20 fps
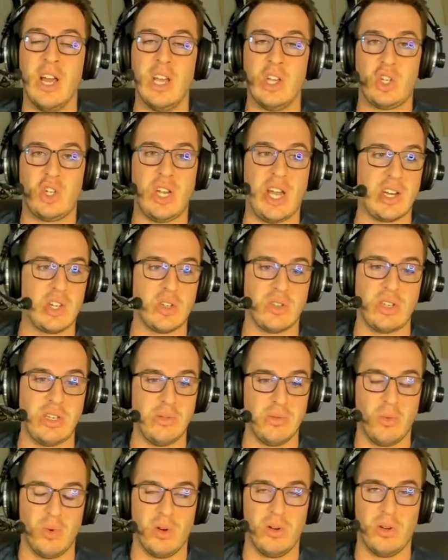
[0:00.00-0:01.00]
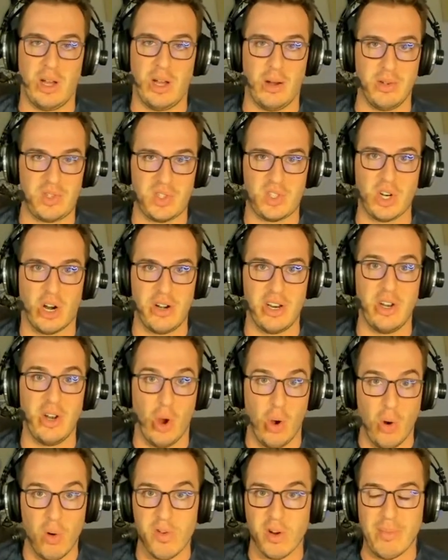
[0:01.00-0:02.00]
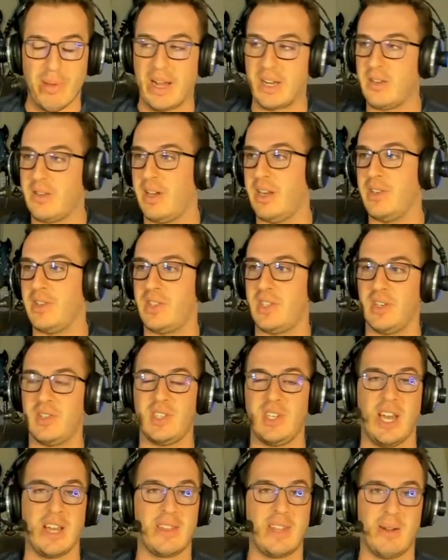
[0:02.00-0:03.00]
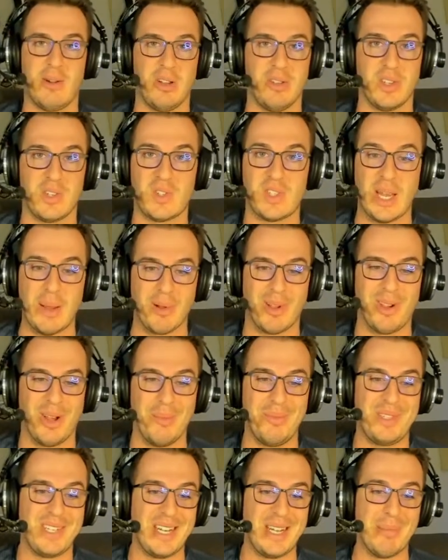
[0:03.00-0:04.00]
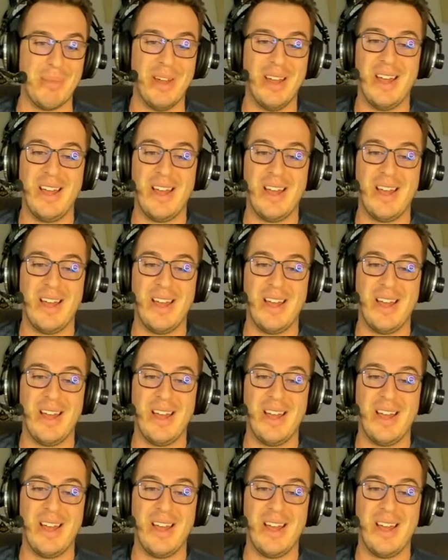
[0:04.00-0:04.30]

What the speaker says: She actually started over Magdalena Stysiak. They were on the same club team.